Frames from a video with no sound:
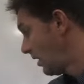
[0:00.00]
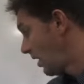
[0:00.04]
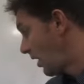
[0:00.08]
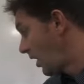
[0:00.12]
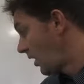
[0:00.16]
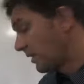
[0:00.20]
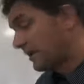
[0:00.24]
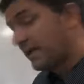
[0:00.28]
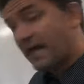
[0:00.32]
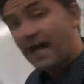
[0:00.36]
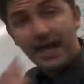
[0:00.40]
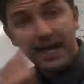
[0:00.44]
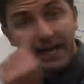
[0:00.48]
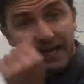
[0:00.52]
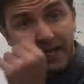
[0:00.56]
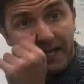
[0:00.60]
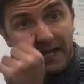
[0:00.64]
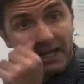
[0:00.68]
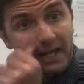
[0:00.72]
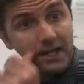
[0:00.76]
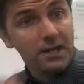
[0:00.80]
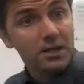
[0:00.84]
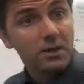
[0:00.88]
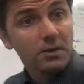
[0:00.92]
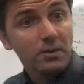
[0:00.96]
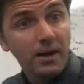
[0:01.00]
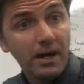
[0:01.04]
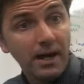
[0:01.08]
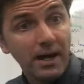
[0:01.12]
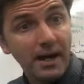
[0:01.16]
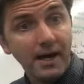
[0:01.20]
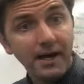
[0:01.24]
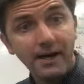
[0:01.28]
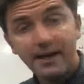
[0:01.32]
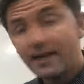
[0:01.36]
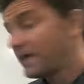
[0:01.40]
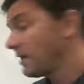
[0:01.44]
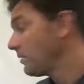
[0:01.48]
Okay, and here we
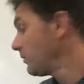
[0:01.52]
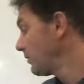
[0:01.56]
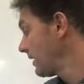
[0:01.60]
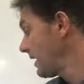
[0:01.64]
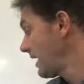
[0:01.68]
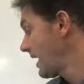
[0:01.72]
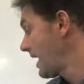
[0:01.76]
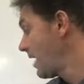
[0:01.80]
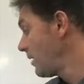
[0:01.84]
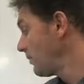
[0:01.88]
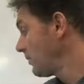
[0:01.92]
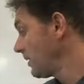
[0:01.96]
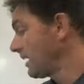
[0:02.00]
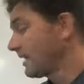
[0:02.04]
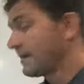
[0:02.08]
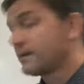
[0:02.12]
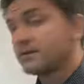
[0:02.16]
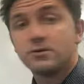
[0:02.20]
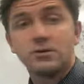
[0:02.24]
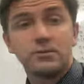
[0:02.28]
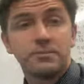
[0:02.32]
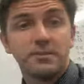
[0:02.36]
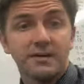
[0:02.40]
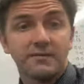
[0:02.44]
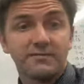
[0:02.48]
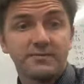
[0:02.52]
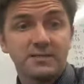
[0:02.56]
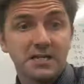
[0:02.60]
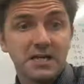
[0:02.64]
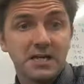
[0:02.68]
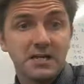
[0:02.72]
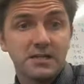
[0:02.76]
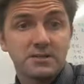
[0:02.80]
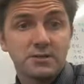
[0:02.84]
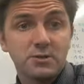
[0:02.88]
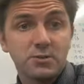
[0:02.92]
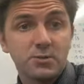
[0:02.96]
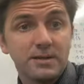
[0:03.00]
are. We're going to do a bit of
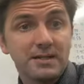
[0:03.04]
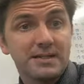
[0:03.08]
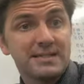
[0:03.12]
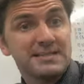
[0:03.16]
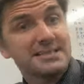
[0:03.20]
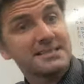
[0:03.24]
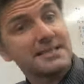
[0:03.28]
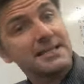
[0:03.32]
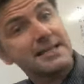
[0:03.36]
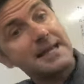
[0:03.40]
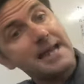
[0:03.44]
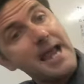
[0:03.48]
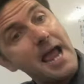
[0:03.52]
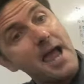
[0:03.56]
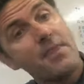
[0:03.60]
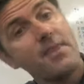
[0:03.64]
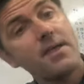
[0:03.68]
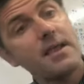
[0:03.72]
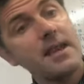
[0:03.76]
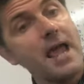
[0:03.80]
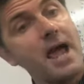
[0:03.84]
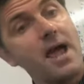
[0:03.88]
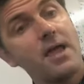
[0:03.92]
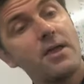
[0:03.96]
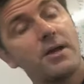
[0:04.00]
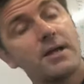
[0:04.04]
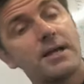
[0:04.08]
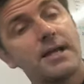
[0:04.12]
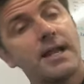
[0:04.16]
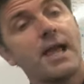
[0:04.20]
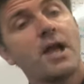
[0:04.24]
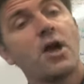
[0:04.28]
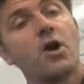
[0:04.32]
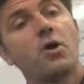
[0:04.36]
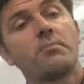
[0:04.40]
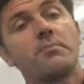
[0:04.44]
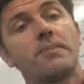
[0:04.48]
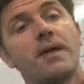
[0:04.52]
doing this together now. You're going to
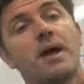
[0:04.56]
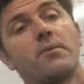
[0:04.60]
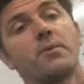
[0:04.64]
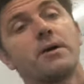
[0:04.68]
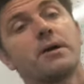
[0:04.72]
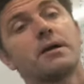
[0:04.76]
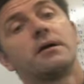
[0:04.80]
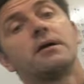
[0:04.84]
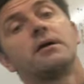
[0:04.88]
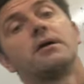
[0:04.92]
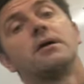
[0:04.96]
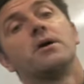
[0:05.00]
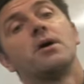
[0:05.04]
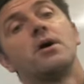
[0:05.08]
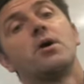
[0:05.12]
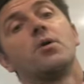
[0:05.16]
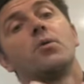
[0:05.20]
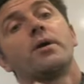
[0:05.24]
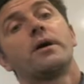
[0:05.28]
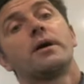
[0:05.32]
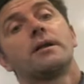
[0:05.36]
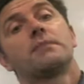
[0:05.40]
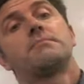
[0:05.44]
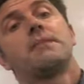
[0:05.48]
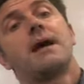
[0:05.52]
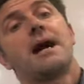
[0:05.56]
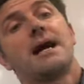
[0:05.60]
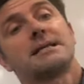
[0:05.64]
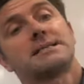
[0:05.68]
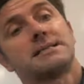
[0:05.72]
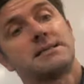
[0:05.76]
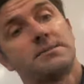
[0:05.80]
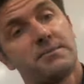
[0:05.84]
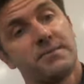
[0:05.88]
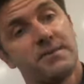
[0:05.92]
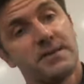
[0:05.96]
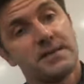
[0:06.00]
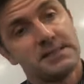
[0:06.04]
help me out. We're we're going to mark
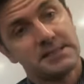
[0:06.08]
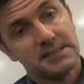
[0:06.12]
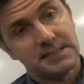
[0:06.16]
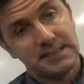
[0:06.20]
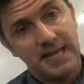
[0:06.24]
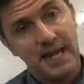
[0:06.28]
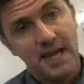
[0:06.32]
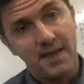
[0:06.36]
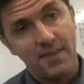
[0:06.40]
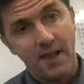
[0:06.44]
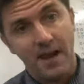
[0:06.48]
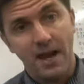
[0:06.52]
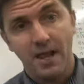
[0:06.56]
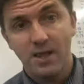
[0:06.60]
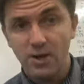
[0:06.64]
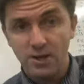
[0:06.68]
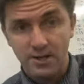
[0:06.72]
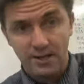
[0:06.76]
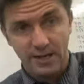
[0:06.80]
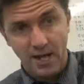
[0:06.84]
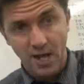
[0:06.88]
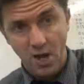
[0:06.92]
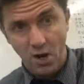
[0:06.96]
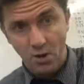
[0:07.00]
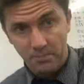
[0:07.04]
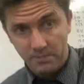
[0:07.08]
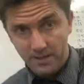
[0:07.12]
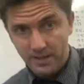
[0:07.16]
some of these together, and you can help